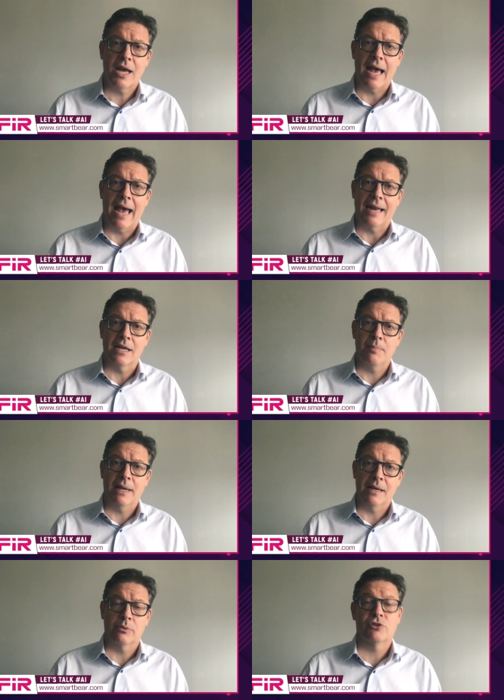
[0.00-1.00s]
and be
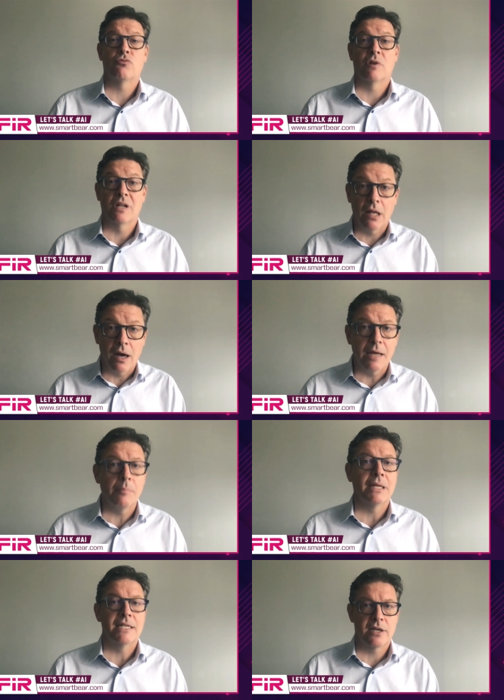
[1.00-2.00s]
able to
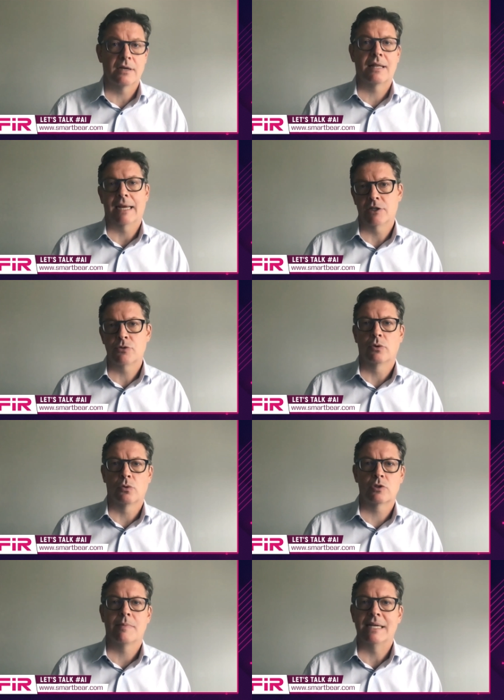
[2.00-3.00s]
reliably turn that into an
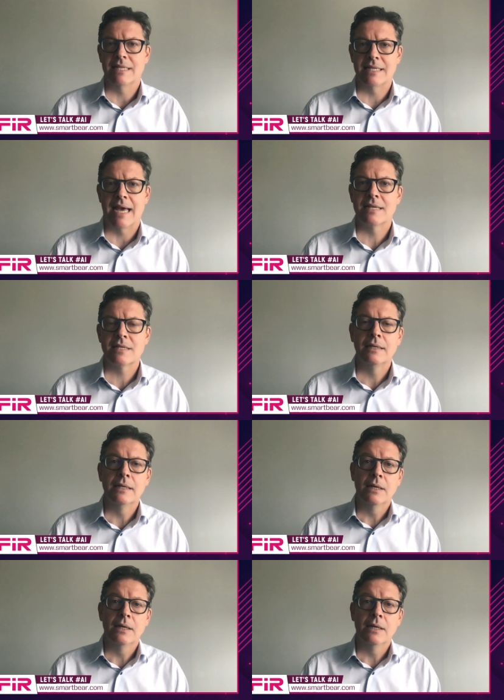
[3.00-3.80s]
automated test?